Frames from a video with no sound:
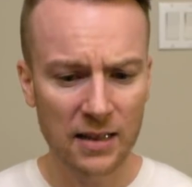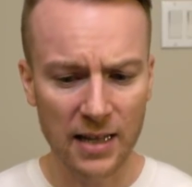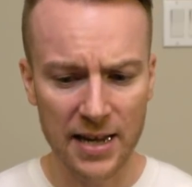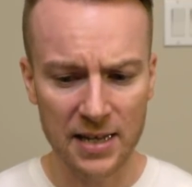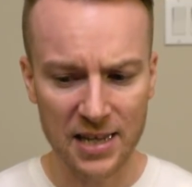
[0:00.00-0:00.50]

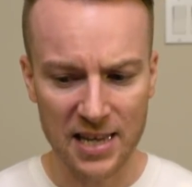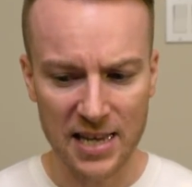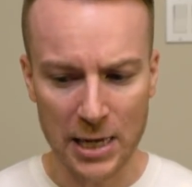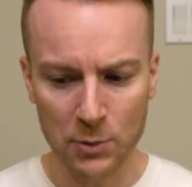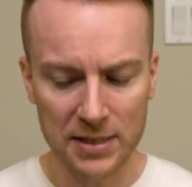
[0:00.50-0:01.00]
Like,
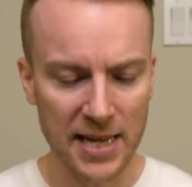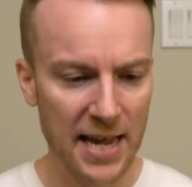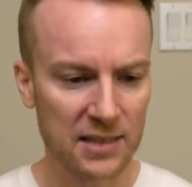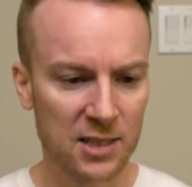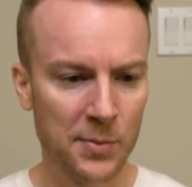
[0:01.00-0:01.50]
it would
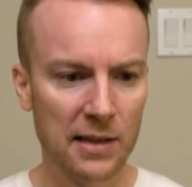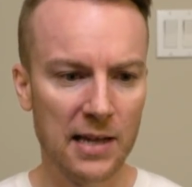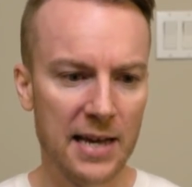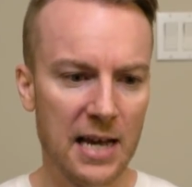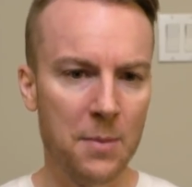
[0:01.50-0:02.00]
take somebody
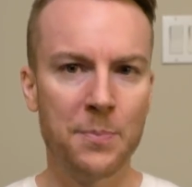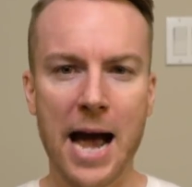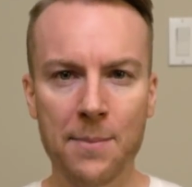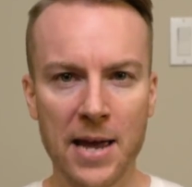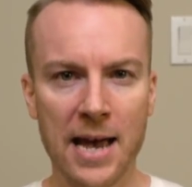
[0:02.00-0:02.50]
like a
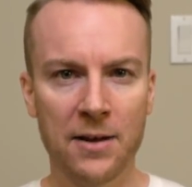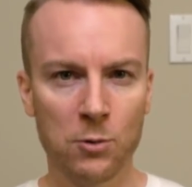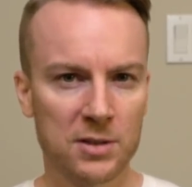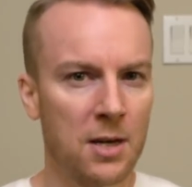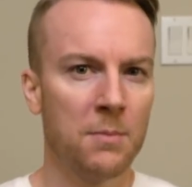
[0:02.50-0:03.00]
Batman
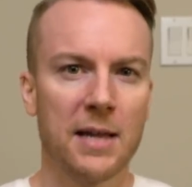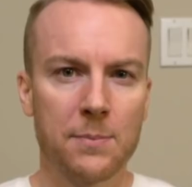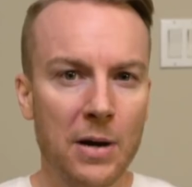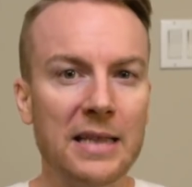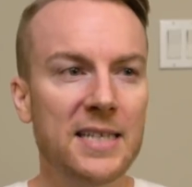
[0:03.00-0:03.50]
or some
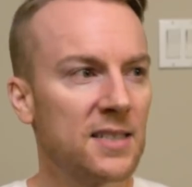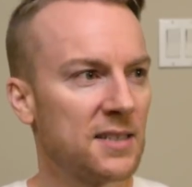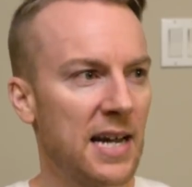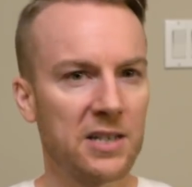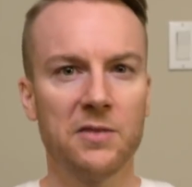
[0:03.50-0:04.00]
like police
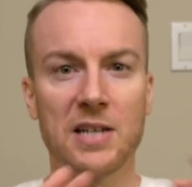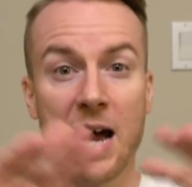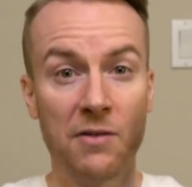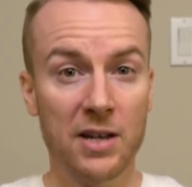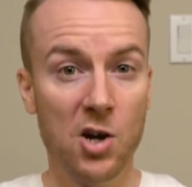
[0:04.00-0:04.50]
detective to
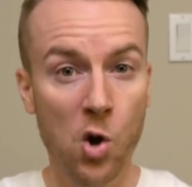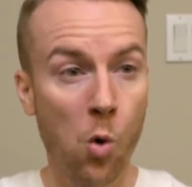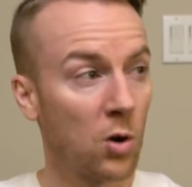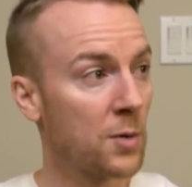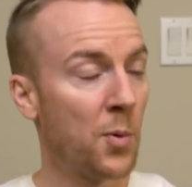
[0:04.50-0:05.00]
have like a
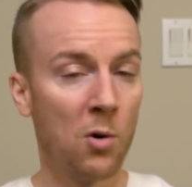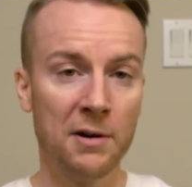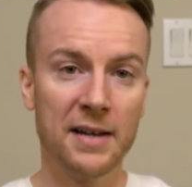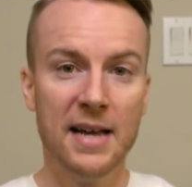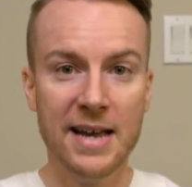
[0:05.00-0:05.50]

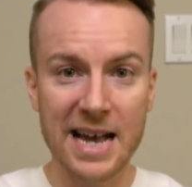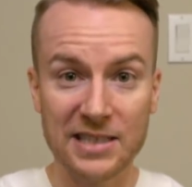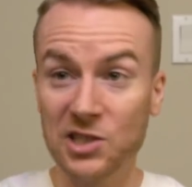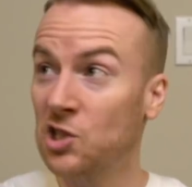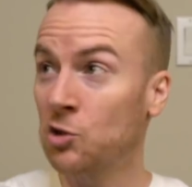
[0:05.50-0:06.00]
corkboard
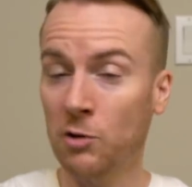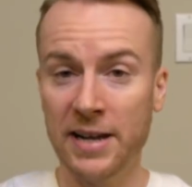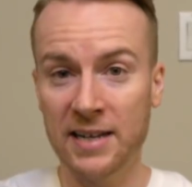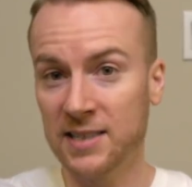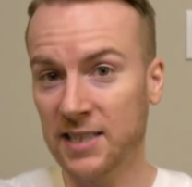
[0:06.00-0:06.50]
and
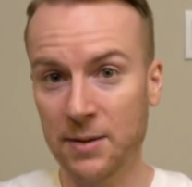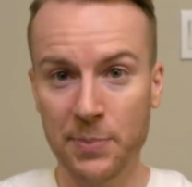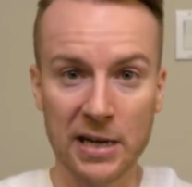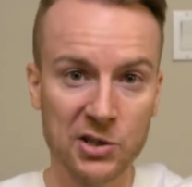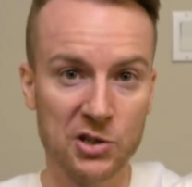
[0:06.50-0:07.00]
strings and
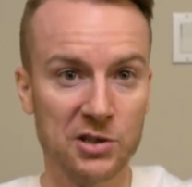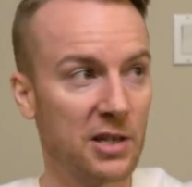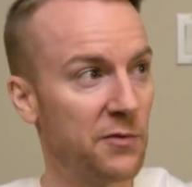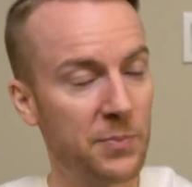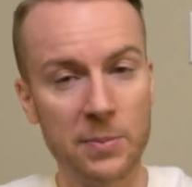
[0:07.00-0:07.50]
pictures
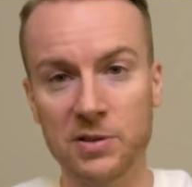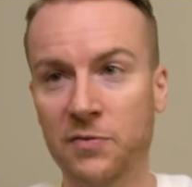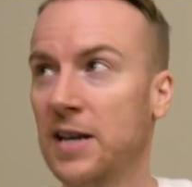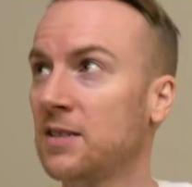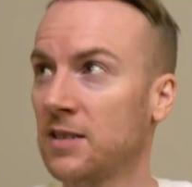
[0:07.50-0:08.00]
of people's
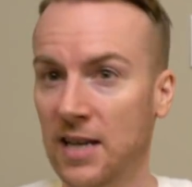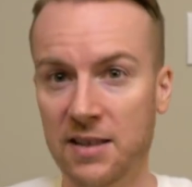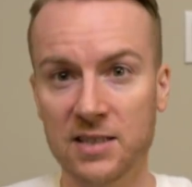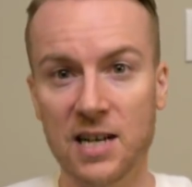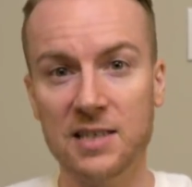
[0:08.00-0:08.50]
faces. Like, hey,
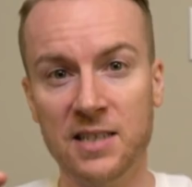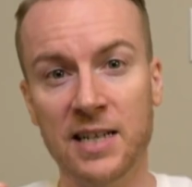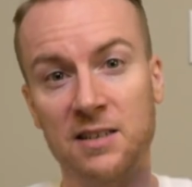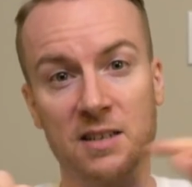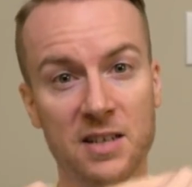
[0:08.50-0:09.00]
this guy's
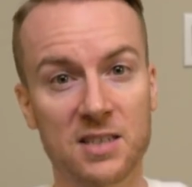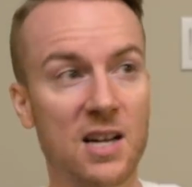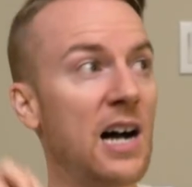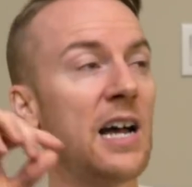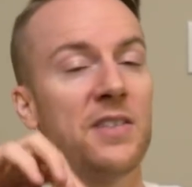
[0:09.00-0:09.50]
connected to this
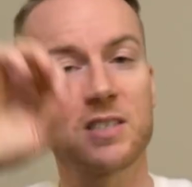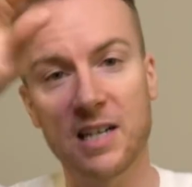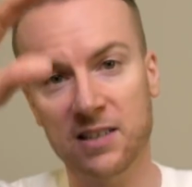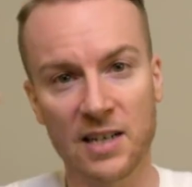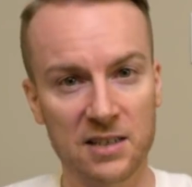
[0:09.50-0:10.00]
guy and this
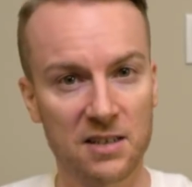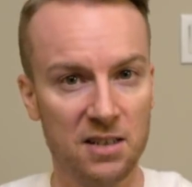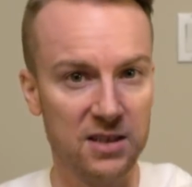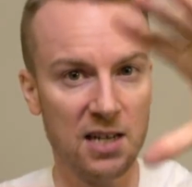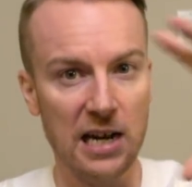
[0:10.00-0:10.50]
guy's connected to
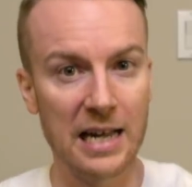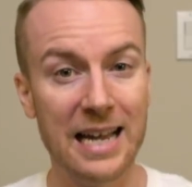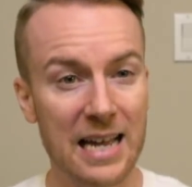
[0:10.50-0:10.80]
this guy.